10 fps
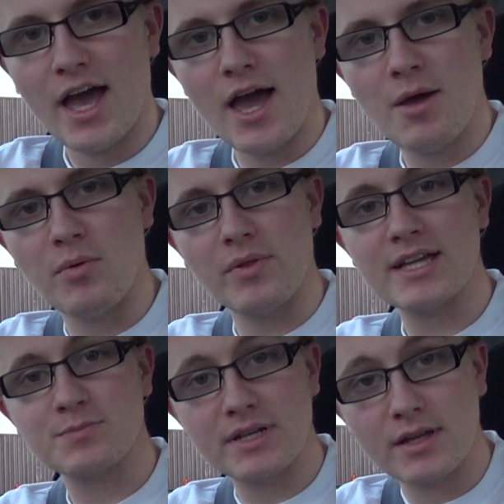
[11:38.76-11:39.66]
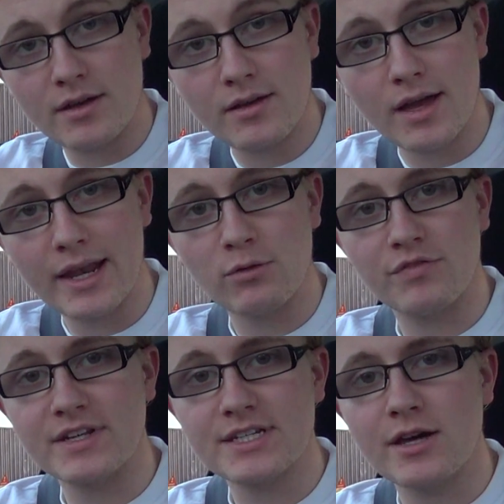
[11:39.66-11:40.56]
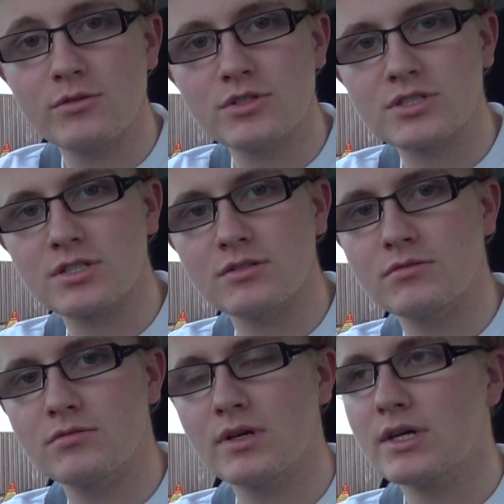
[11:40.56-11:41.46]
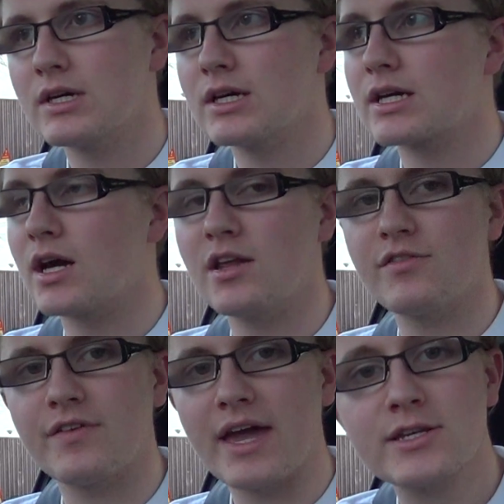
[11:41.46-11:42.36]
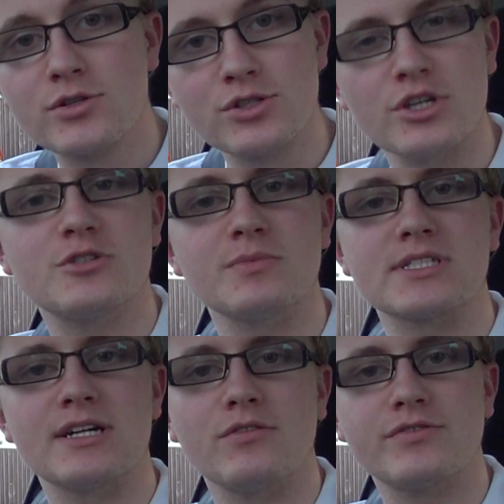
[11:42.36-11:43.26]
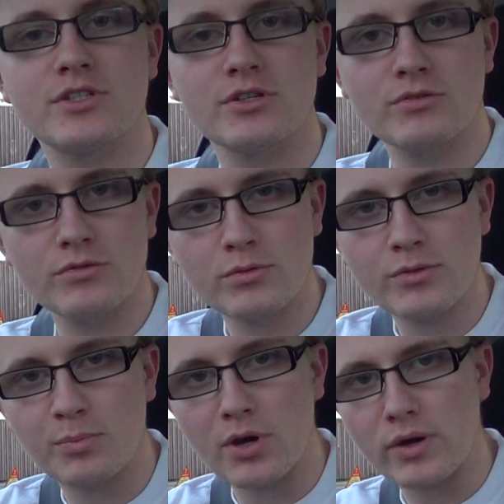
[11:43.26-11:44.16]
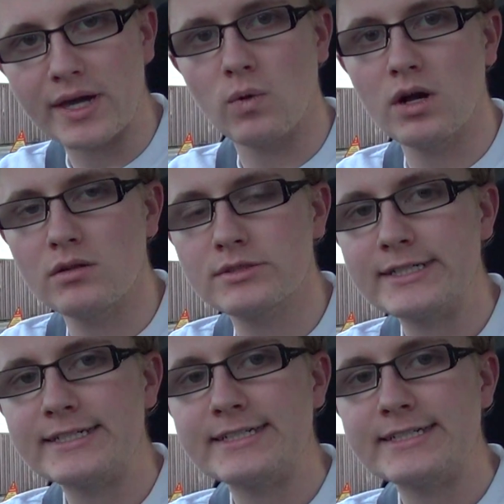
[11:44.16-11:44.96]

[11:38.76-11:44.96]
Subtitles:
Well, that's been a little video just to kind of introduce myself to the blogging world.